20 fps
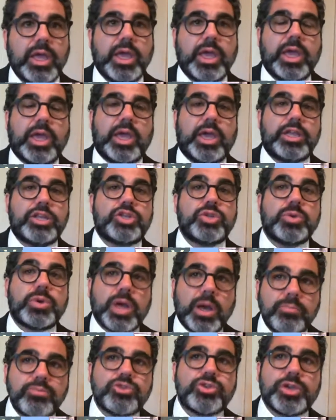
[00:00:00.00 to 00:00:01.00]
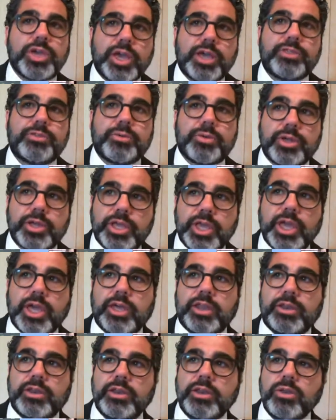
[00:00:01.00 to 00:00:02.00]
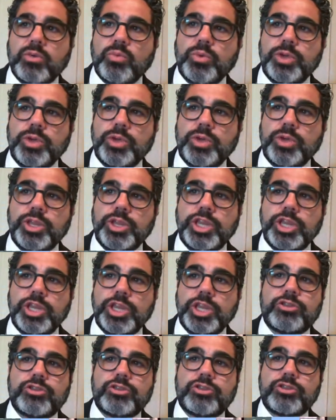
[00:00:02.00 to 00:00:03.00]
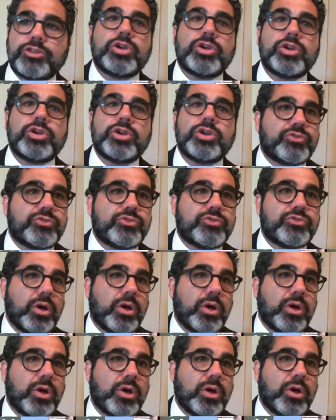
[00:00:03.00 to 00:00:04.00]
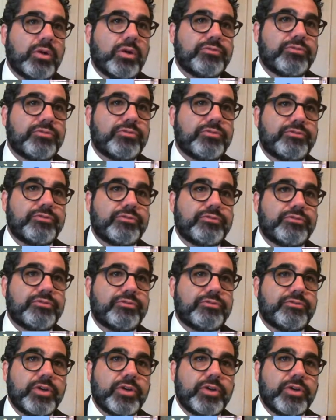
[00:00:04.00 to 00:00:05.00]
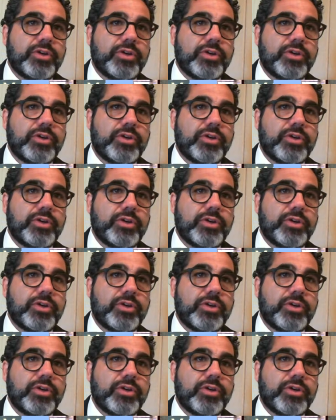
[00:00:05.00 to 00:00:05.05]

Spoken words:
And to come together again, we needed terms of engagement.